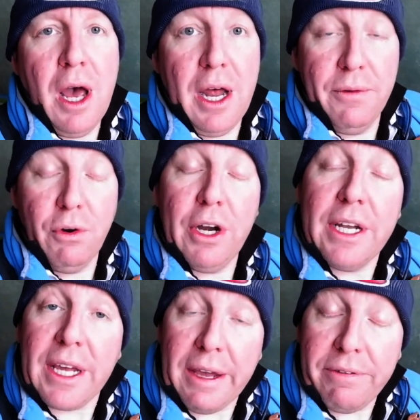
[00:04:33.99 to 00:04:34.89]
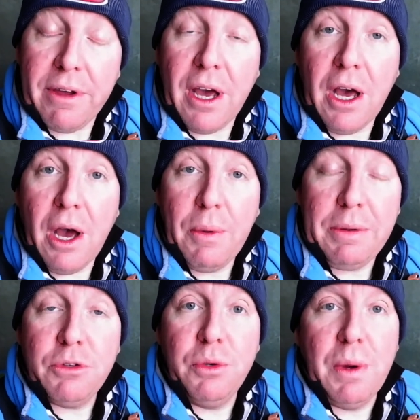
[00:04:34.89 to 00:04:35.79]
and I've already gave it a
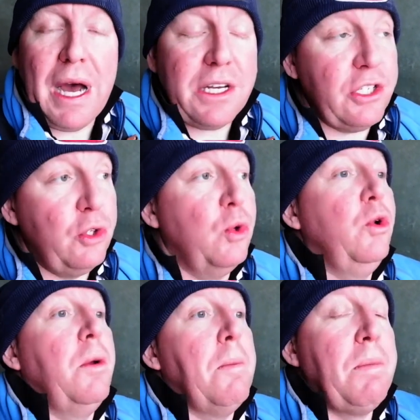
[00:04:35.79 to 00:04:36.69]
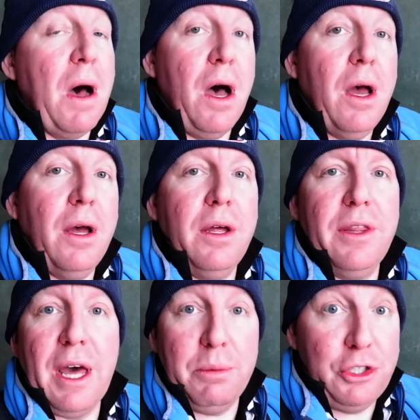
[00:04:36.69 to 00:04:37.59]
wipe down with acetone, but
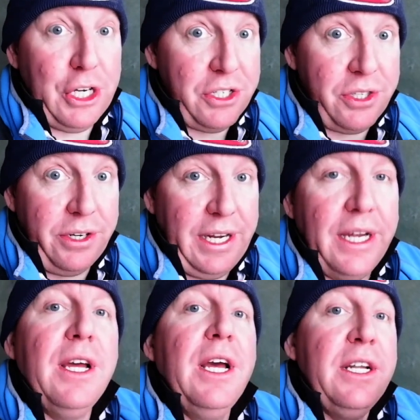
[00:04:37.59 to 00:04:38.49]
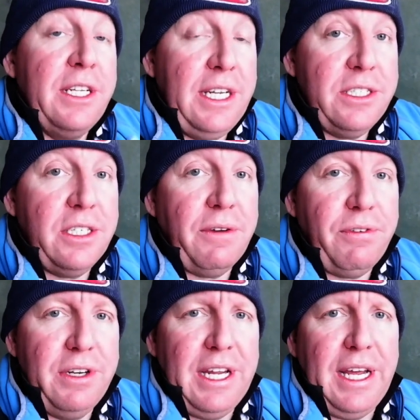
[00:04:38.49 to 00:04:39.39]
that was yesterday. Today's a
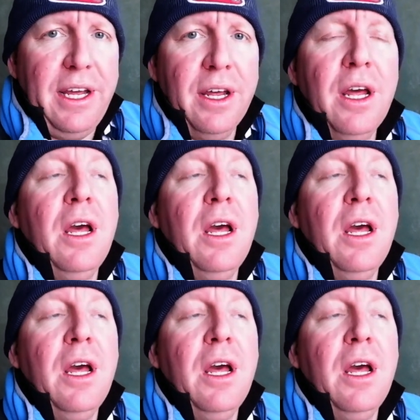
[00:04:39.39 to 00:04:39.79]
different day.